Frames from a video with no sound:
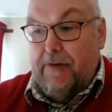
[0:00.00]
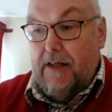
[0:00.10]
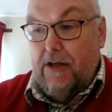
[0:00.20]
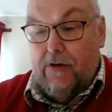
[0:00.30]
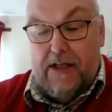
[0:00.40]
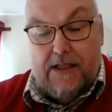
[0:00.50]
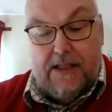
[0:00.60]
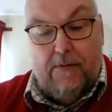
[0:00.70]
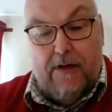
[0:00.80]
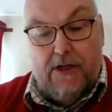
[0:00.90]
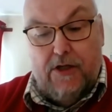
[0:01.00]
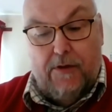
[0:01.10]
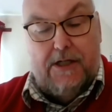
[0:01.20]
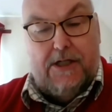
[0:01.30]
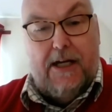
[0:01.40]
you know, in the same way as you
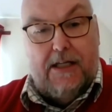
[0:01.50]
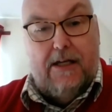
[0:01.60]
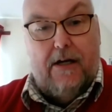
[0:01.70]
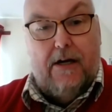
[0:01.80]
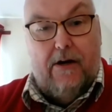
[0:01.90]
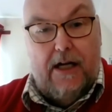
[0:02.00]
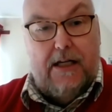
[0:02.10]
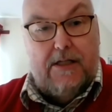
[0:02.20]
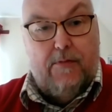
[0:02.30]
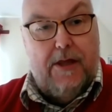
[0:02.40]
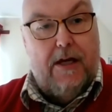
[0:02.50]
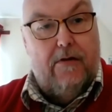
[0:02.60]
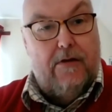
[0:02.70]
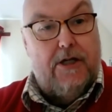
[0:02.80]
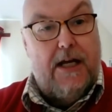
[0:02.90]
wouldn't try to run a race
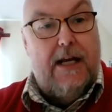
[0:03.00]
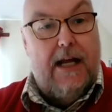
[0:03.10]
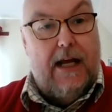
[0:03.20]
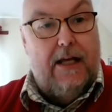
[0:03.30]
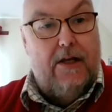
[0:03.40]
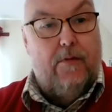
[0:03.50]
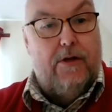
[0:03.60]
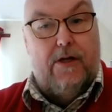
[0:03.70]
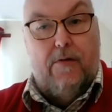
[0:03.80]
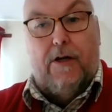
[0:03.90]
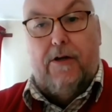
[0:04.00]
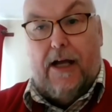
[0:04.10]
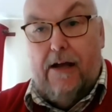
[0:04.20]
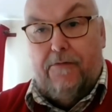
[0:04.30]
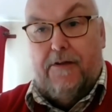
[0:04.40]
without training, you would look
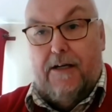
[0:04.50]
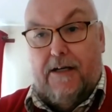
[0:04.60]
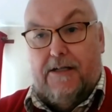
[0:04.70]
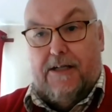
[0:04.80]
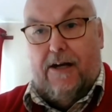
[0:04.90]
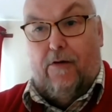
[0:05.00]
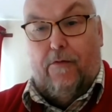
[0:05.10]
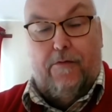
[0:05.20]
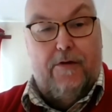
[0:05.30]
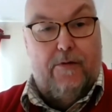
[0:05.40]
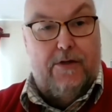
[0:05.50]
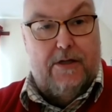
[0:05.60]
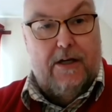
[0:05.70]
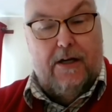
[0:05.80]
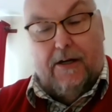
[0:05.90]
after yourself. You
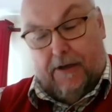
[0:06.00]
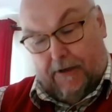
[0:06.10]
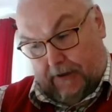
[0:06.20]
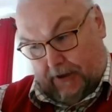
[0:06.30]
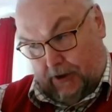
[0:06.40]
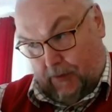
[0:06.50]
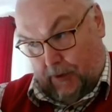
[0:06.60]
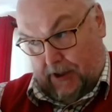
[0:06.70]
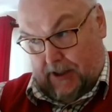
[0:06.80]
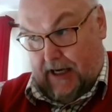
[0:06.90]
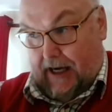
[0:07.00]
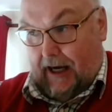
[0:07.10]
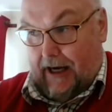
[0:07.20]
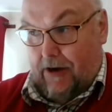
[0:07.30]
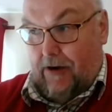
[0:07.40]
would take
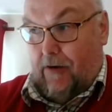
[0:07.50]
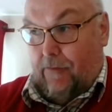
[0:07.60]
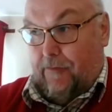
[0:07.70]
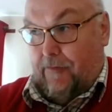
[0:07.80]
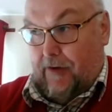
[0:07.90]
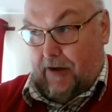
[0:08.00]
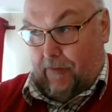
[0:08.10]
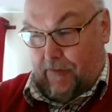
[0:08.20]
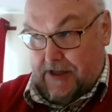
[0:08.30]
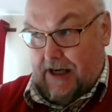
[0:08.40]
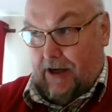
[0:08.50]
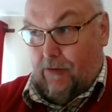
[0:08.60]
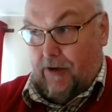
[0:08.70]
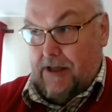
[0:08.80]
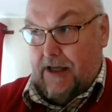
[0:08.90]
account of your physical
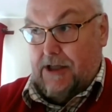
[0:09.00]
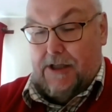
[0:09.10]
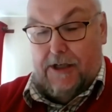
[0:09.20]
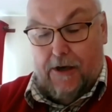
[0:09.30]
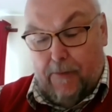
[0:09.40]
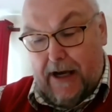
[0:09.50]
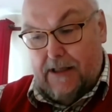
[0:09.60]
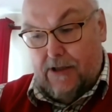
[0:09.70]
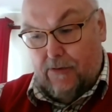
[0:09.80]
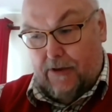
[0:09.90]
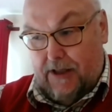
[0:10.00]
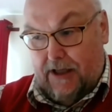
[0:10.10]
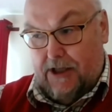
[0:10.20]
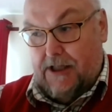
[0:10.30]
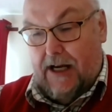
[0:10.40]
condition, your mental
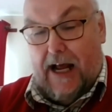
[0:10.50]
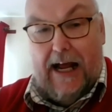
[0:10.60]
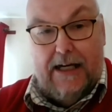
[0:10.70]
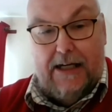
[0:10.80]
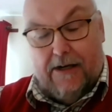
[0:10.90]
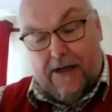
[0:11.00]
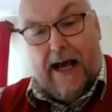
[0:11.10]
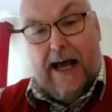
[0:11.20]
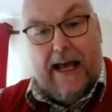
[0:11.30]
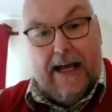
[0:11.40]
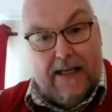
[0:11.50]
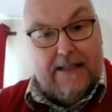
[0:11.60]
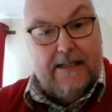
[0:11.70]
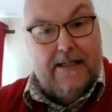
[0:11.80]
condition, and your diet.